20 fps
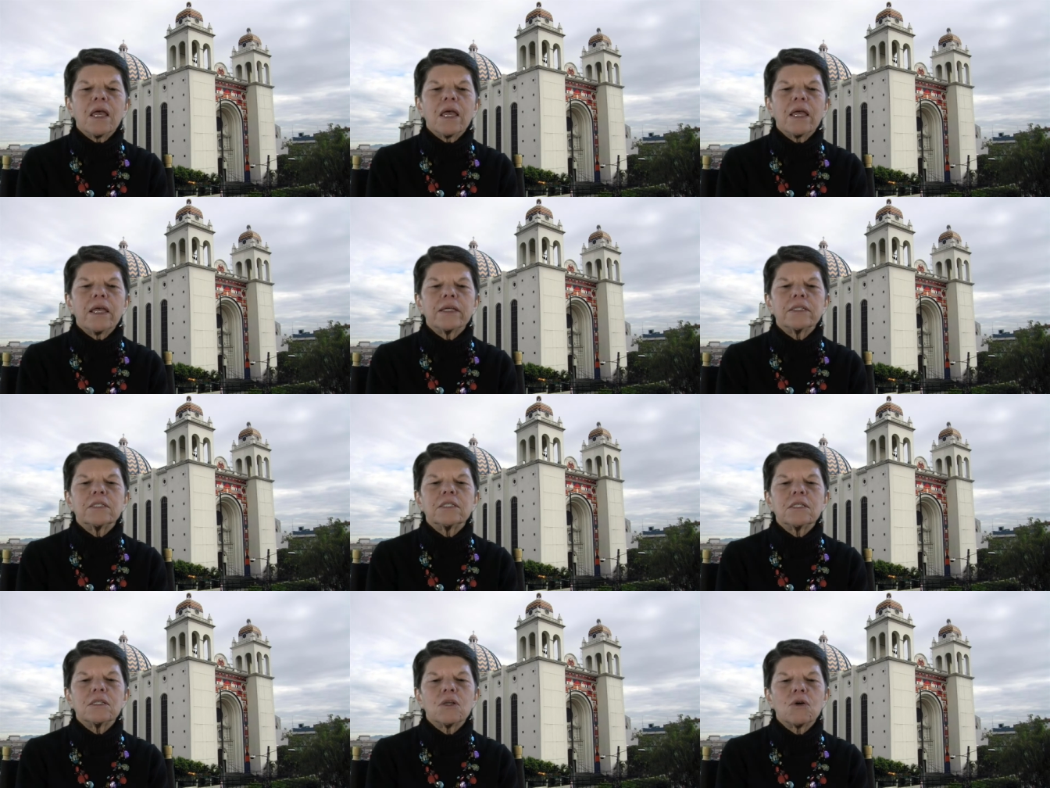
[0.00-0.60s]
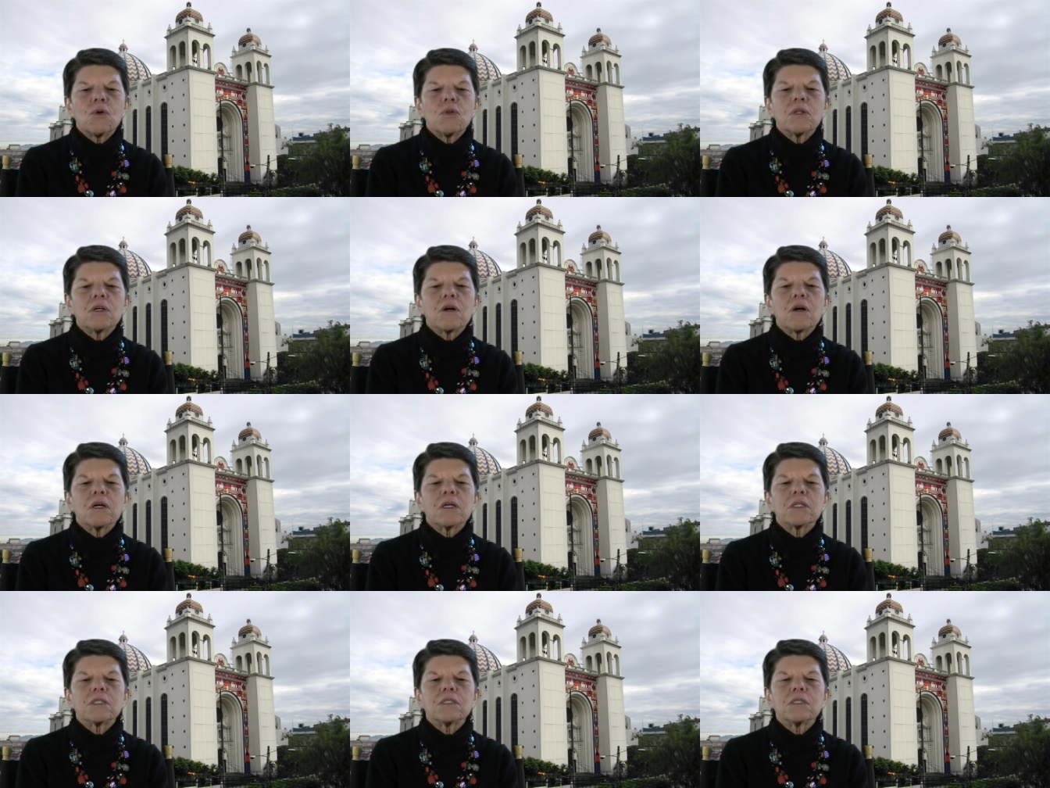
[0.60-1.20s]
and the
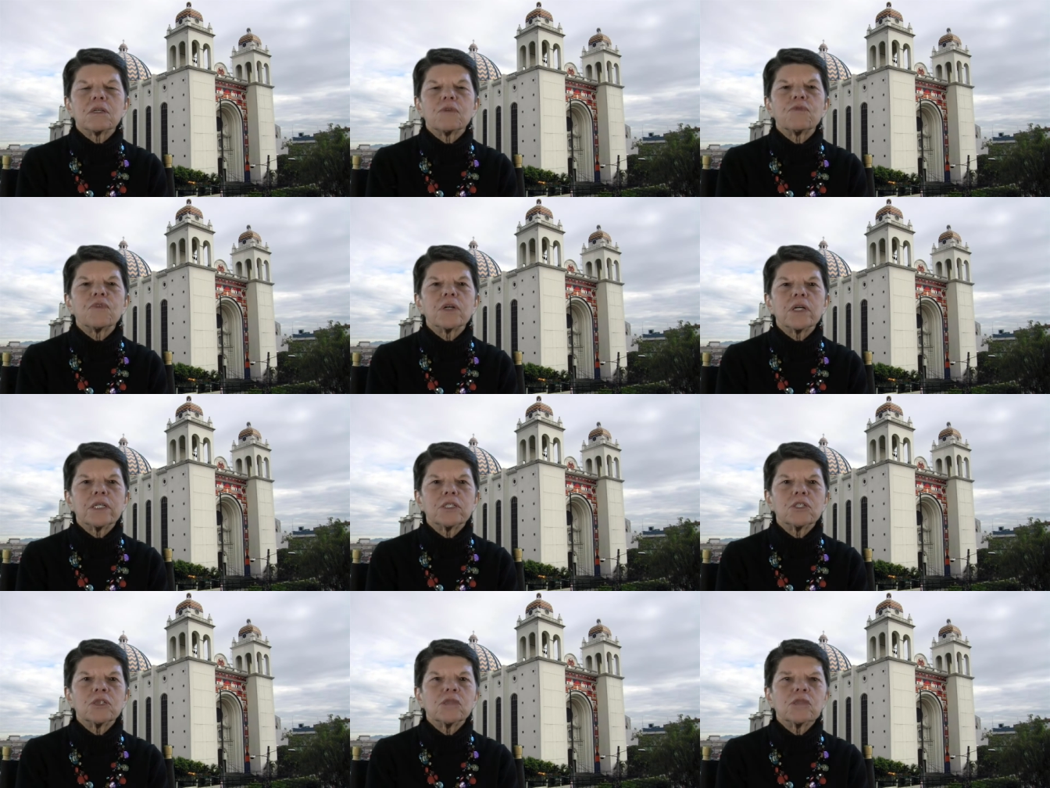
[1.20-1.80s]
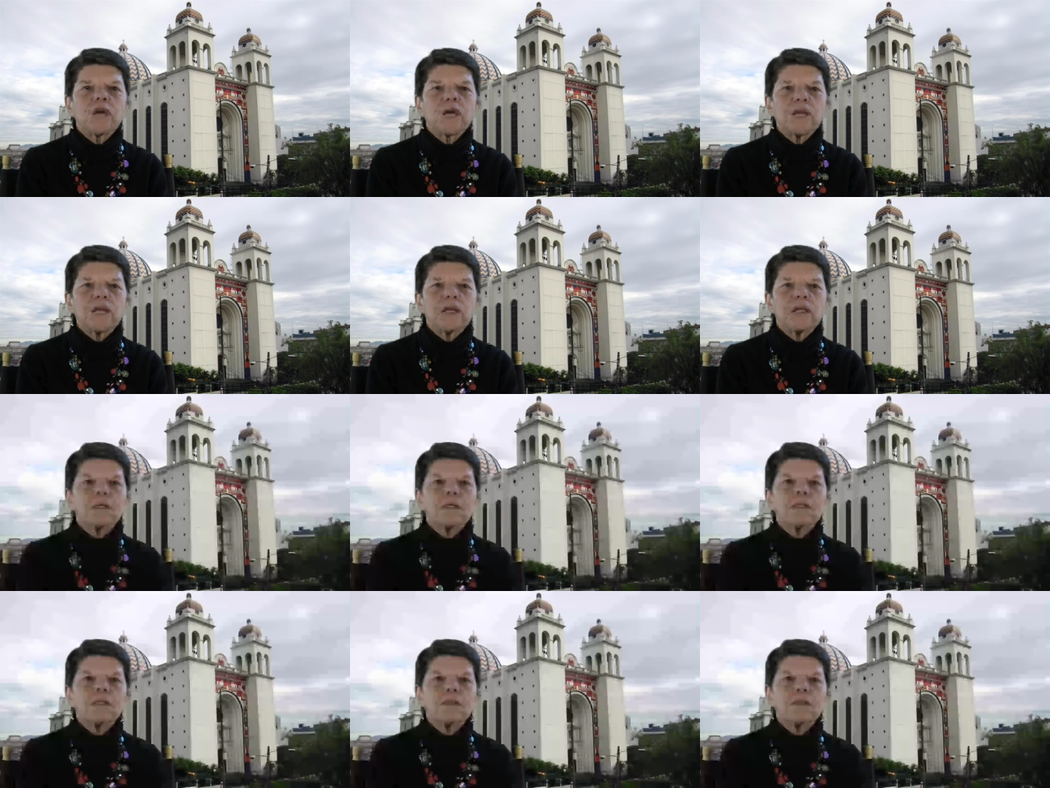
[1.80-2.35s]
oligarchs for underwriting the